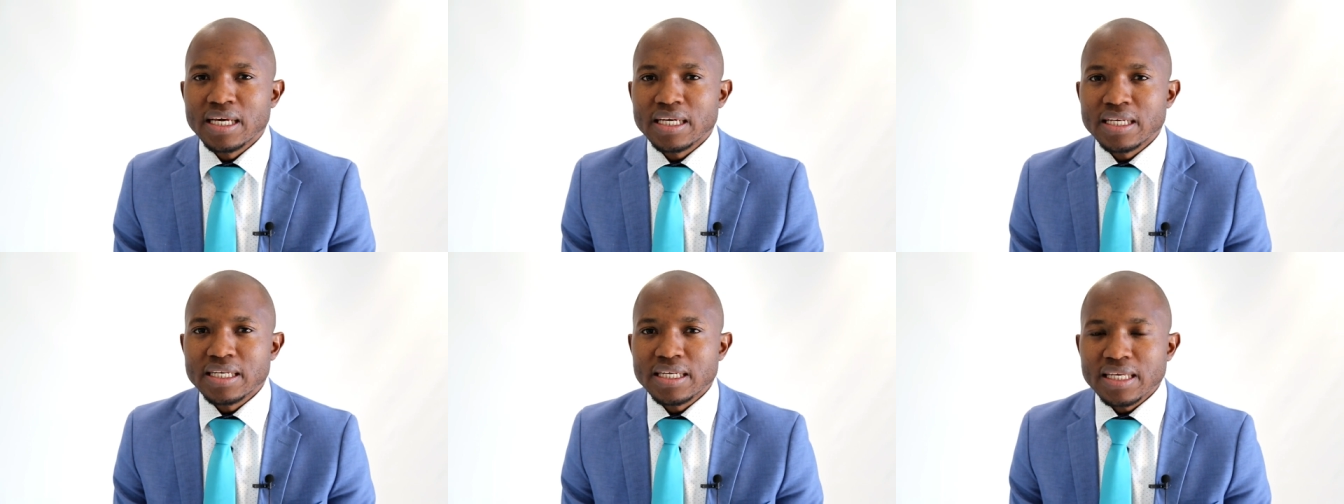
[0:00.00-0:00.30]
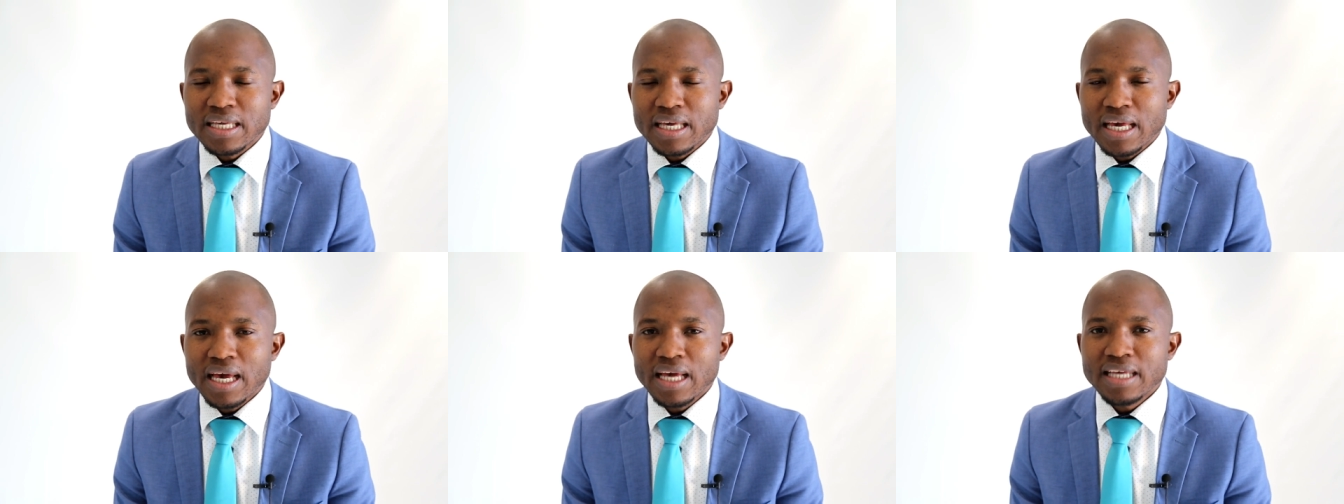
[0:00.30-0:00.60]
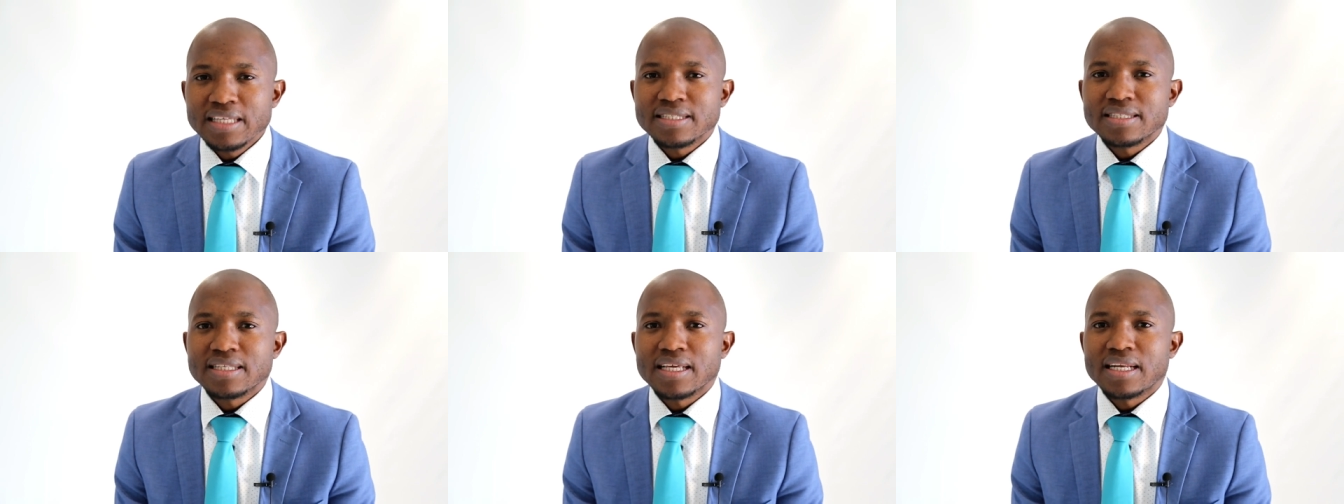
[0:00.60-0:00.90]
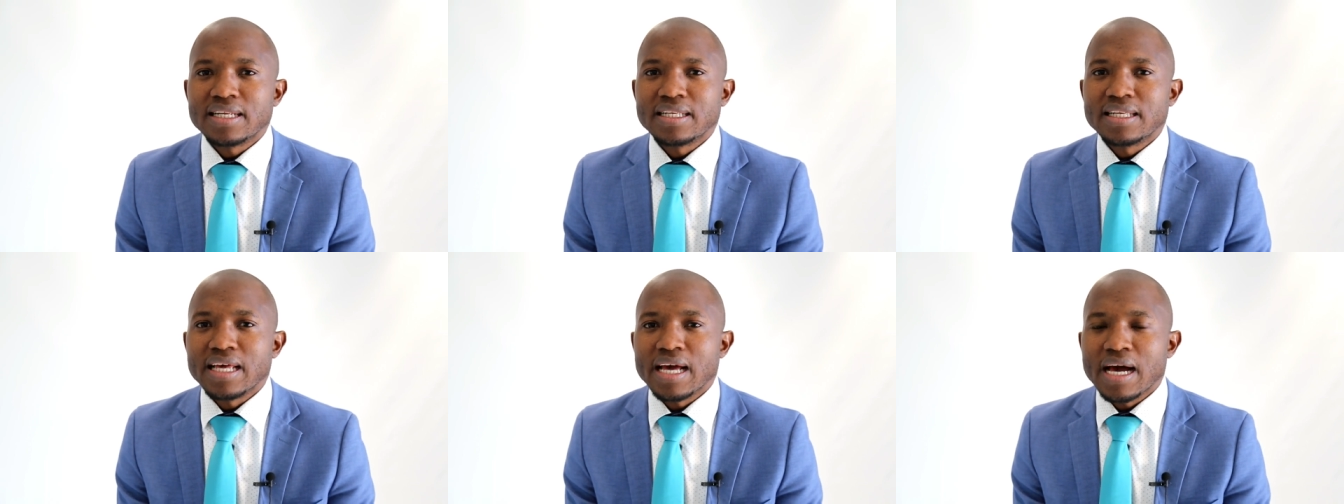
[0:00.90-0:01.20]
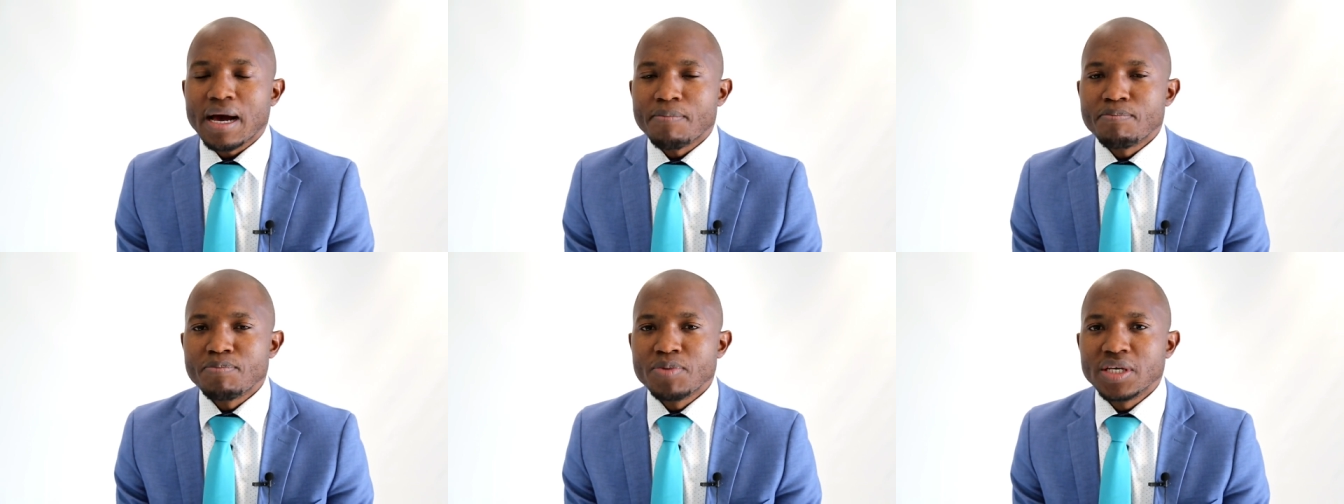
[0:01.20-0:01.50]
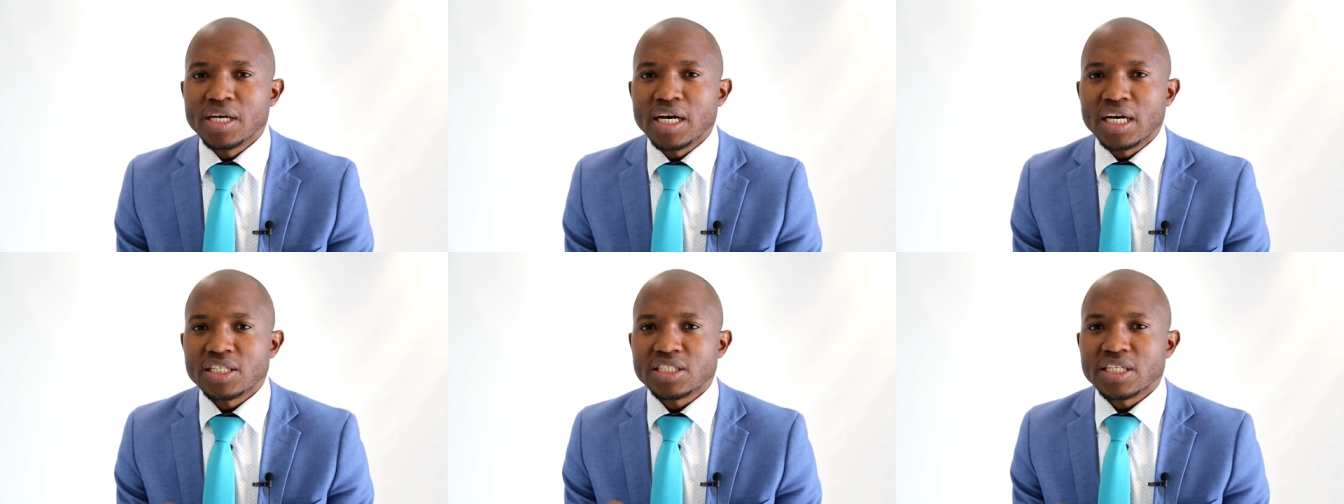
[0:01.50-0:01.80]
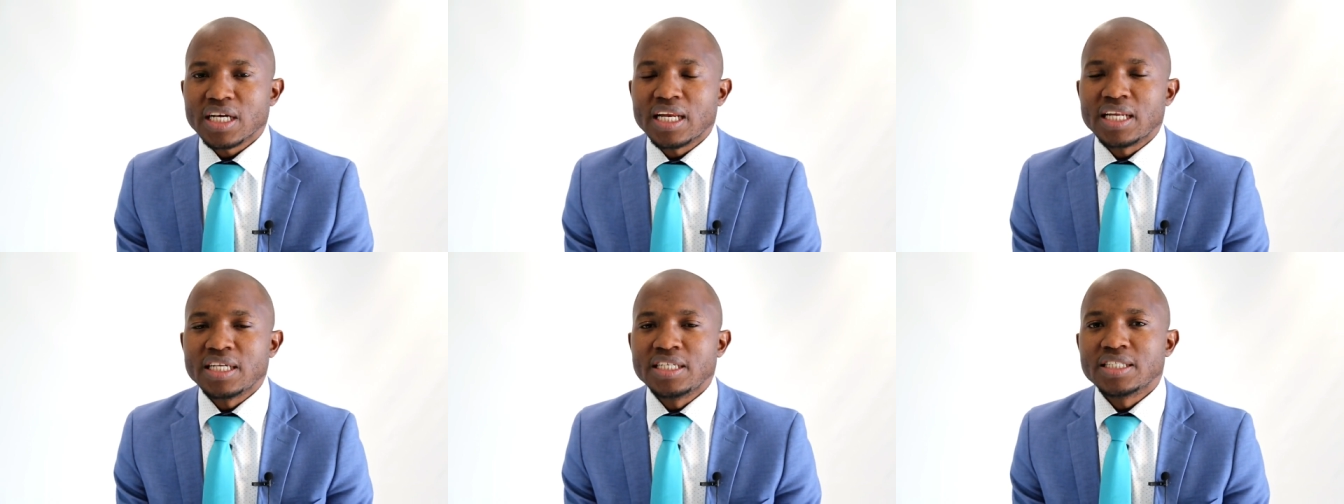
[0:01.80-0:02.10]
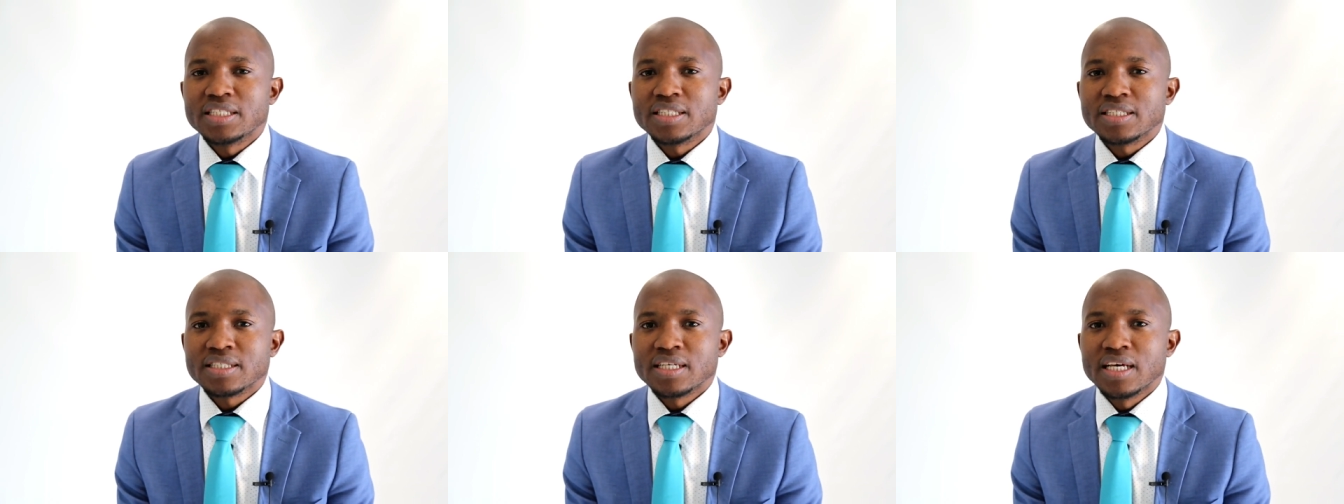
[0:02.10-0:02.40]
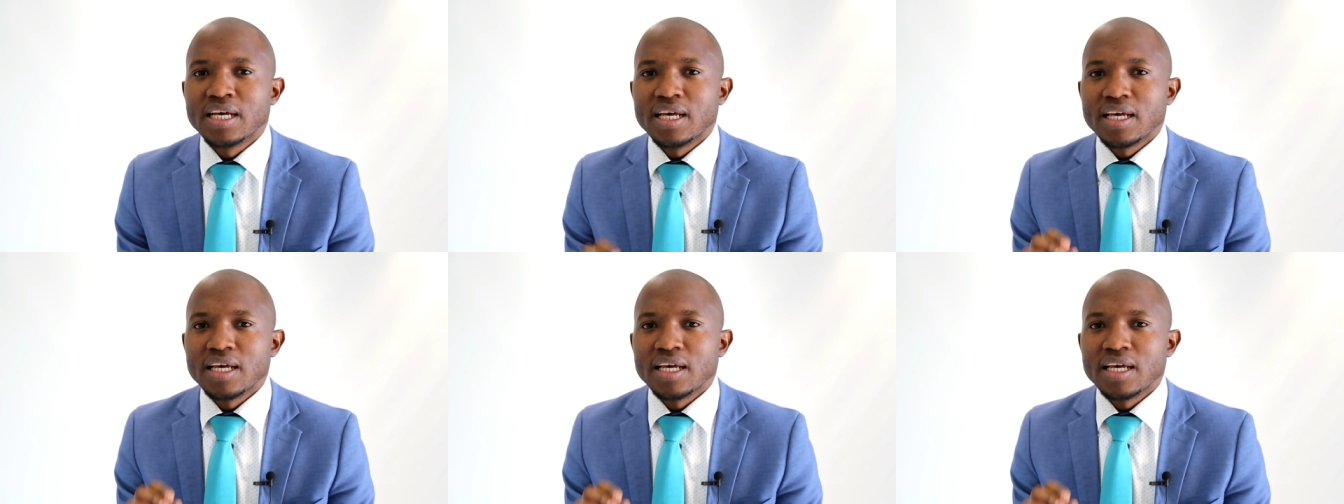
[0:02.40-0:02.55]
indicates that there are bigger challenges